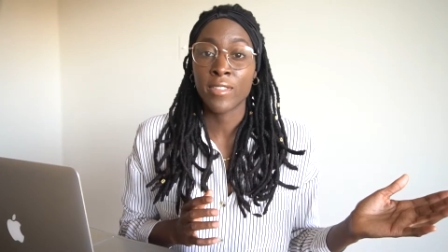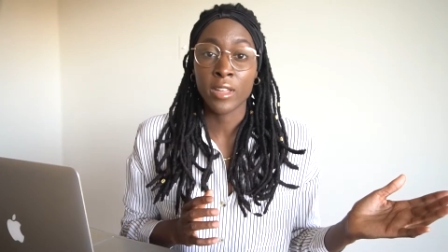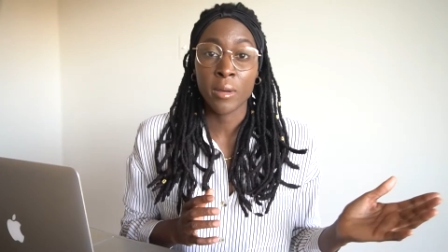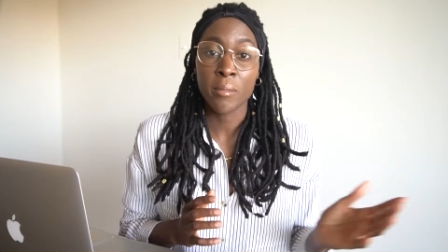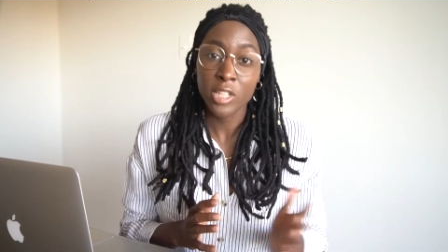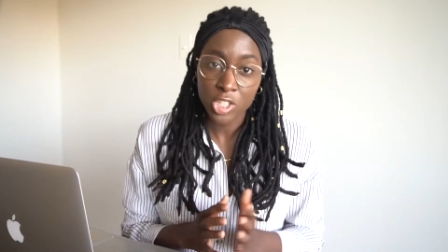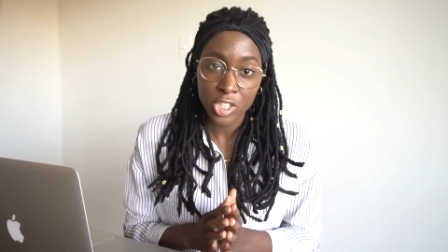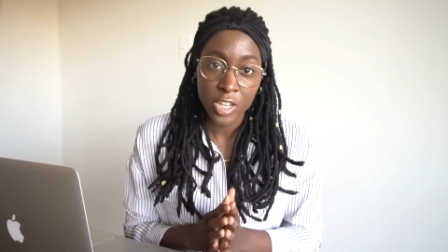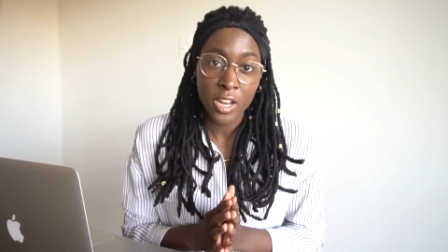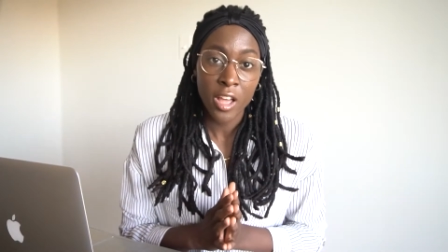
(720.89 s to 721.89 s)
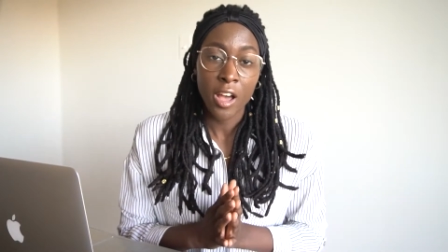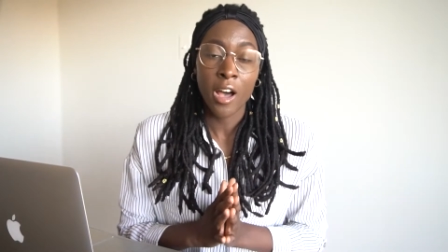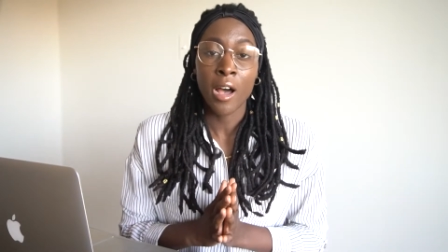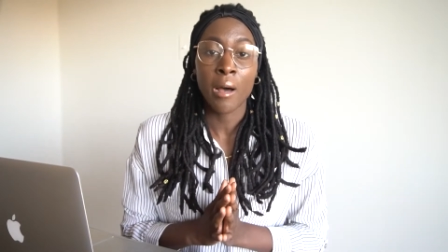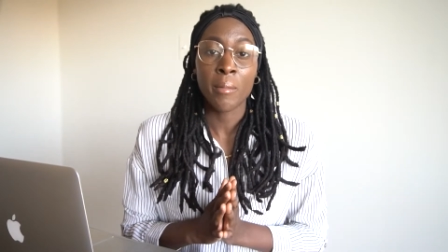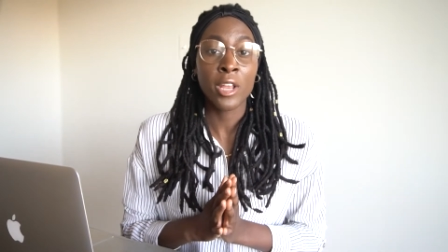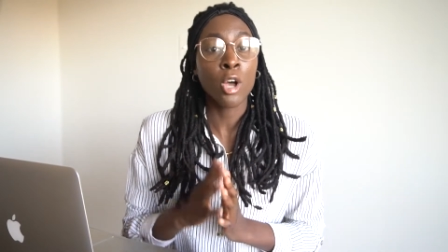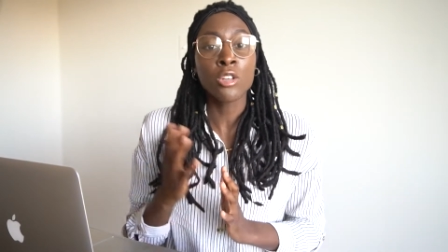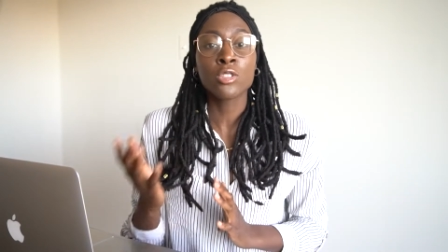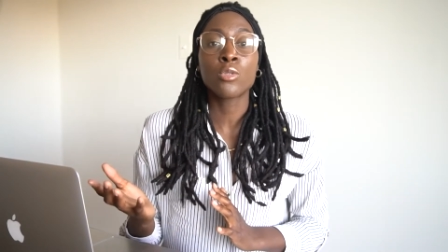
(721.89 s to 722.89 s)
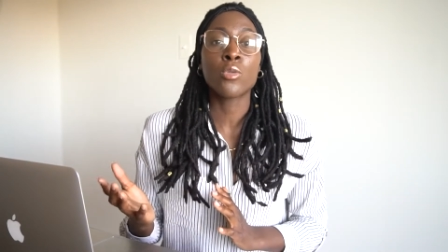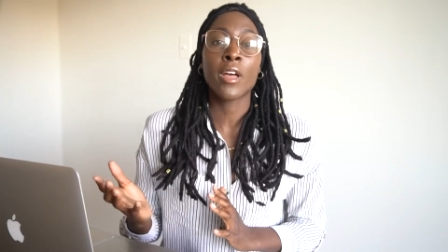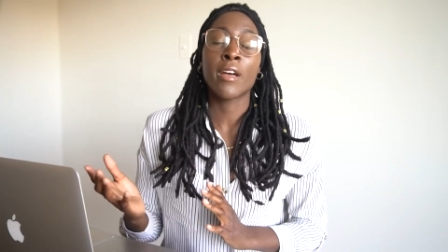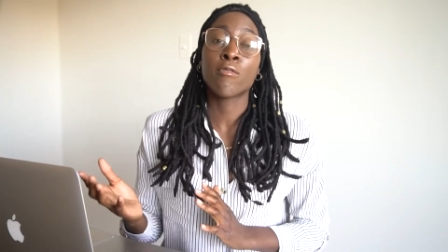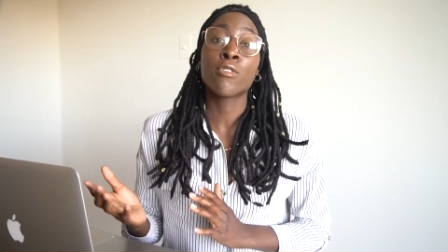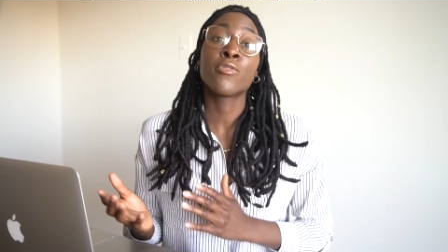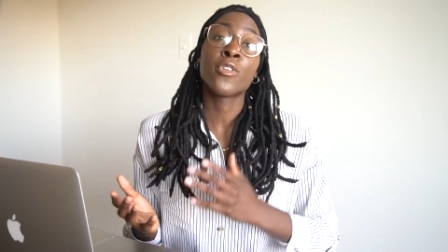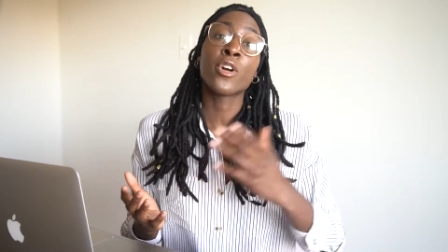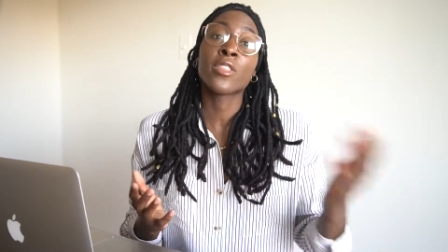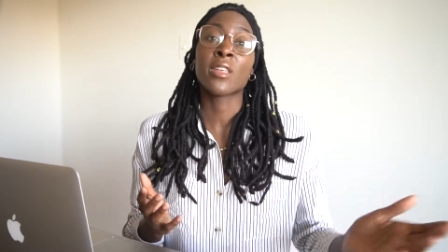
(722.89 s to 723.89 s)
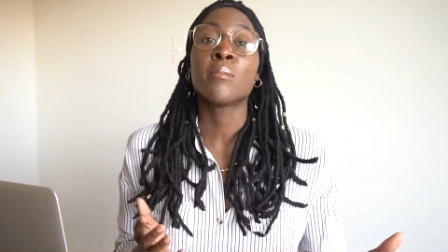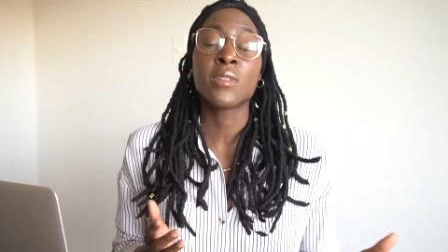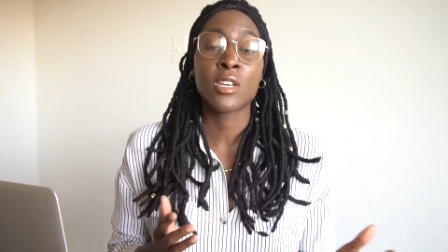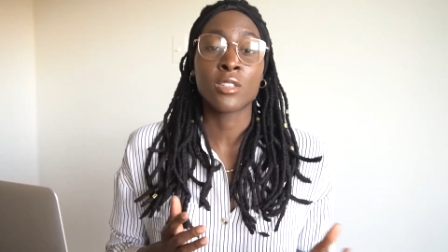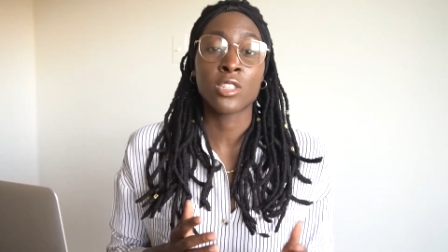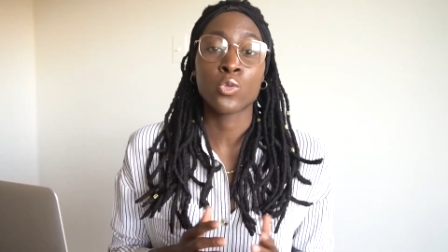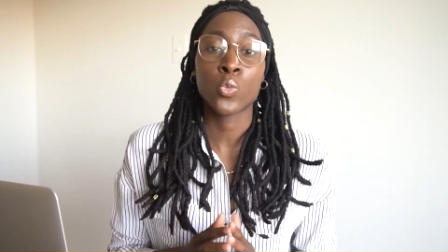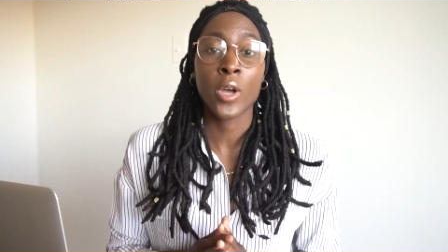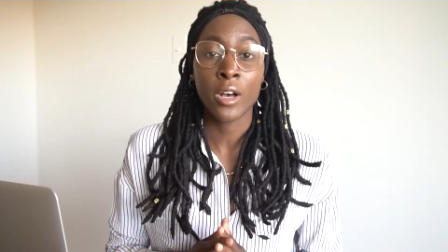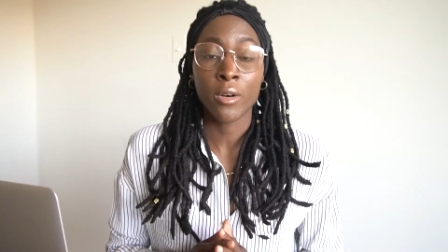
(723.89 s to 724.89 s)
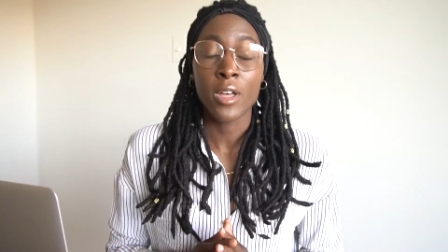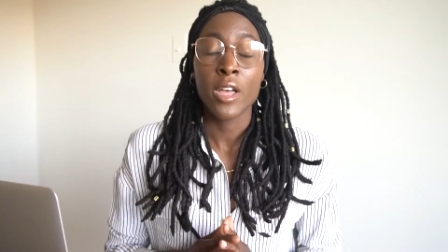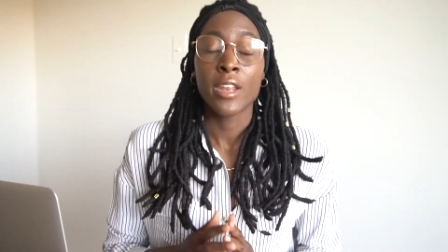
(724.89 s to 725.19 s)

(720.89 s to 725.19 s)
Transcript: of the commission um, and also referring them deals as well.